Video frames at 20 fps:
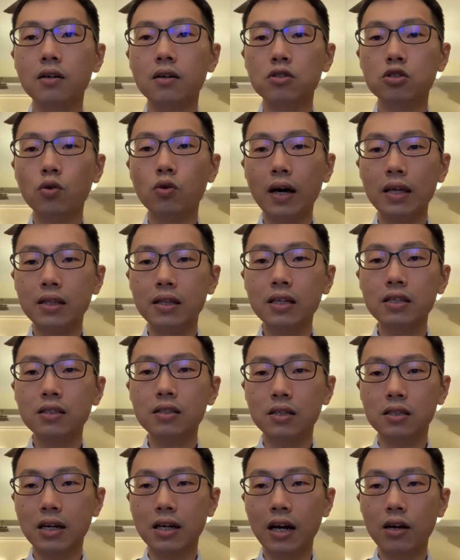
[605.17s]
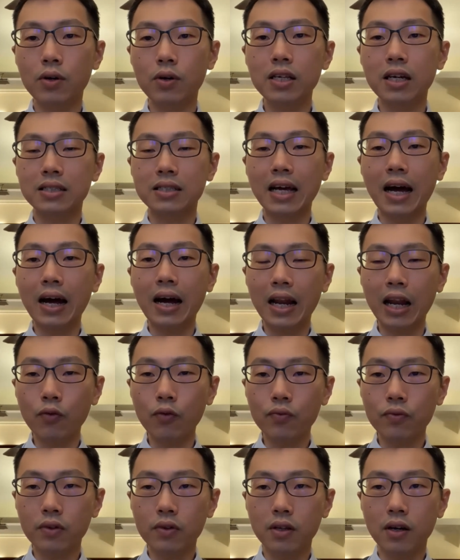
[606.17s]
So I think it's currently a dark
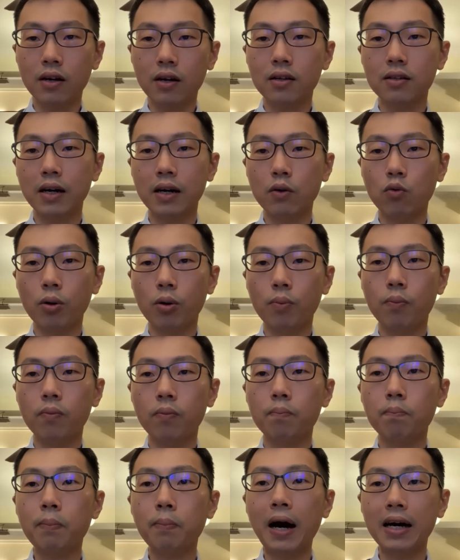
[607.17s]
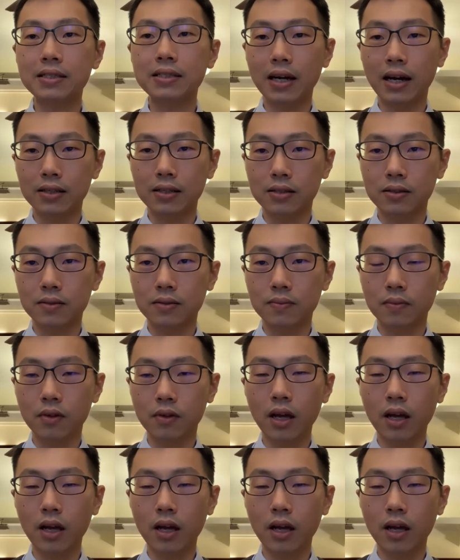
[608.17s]
cloud that will pass us.